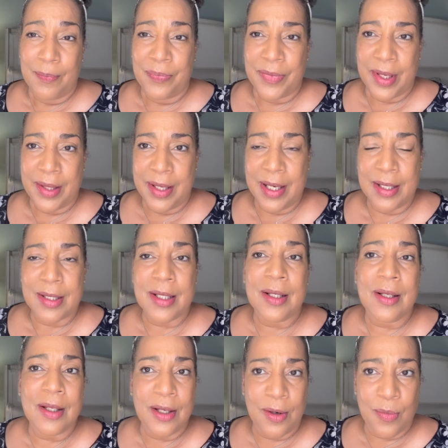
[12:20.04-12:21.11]
I think it's a
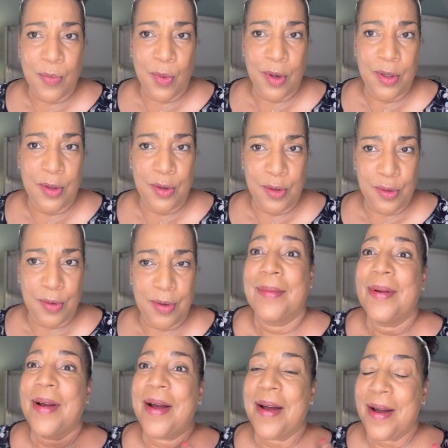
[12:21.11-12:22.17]
little more neutral.
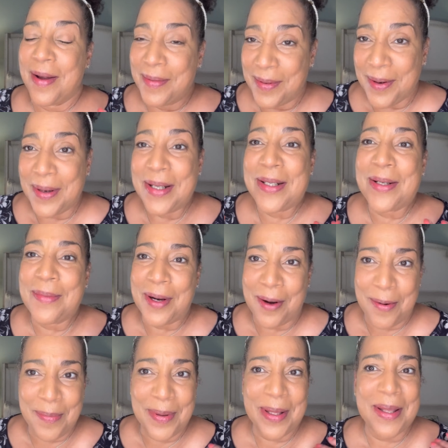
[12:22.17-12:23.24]
I'm going to go
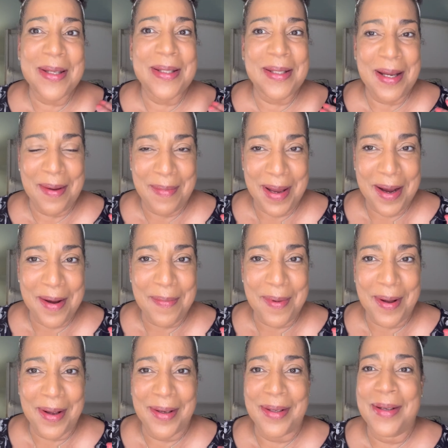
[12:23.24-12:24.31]
put the same makeup
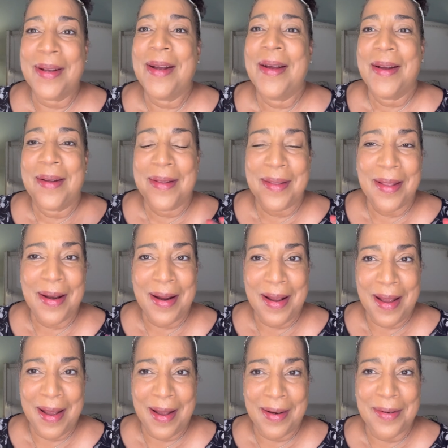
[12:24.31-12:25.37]
on that I
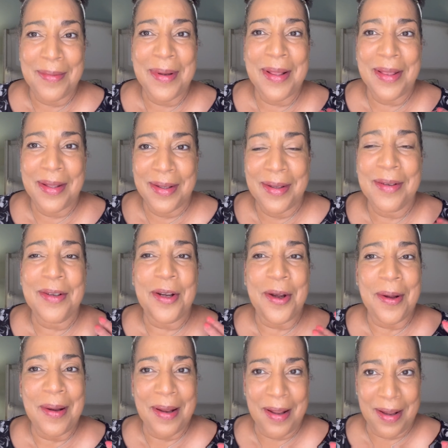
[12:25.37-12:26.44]
had with the
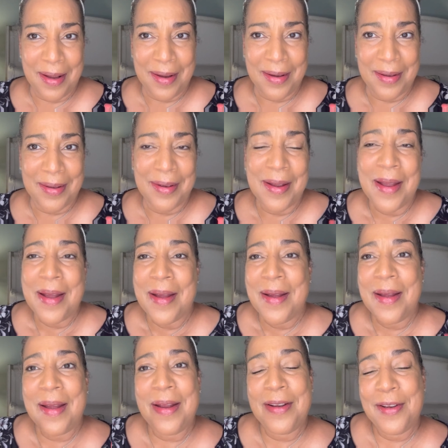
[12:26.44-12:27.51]
Guerlain,
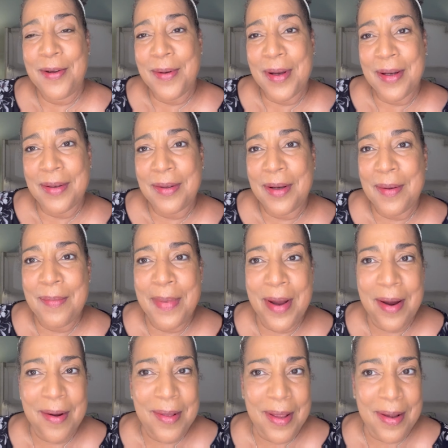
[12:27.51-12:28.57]
and you can
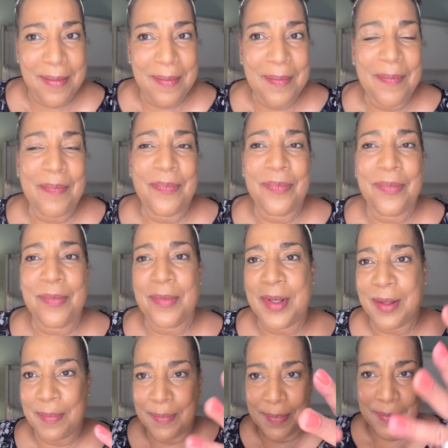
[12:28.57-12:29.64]
compare them with
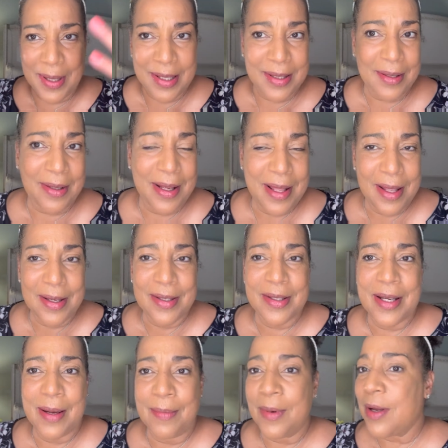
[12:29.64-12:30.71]
basically the
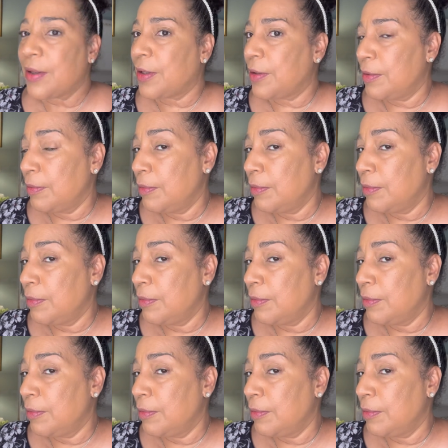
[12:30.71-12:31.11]
same look.